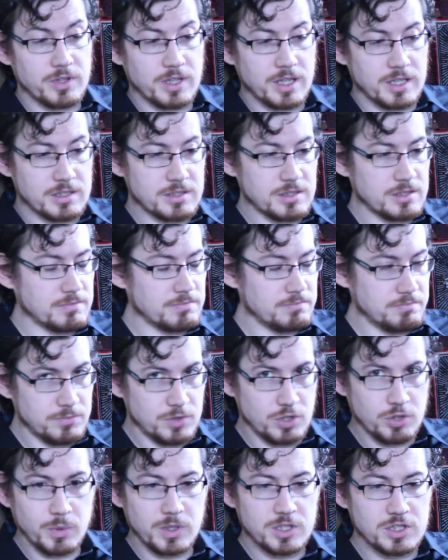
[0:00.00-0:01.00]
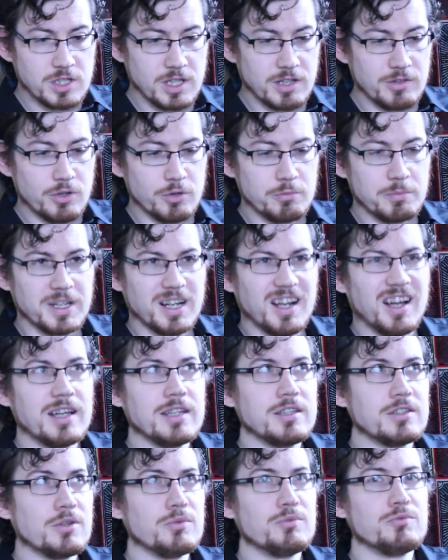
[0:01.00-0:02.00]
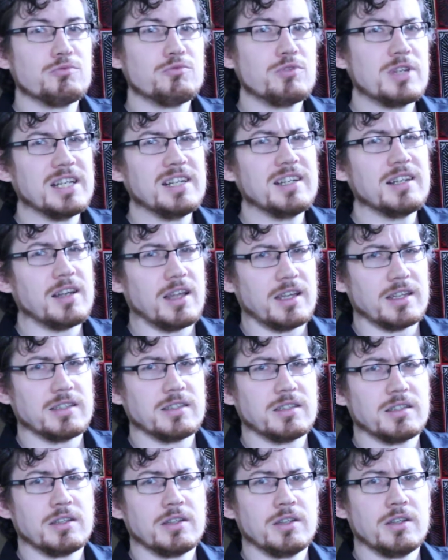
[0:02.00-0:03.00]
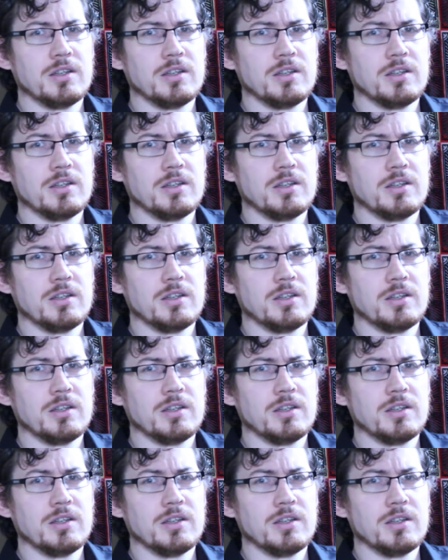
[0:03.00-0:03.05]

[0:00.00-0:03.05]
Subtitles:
that's to each their own, but I don't really like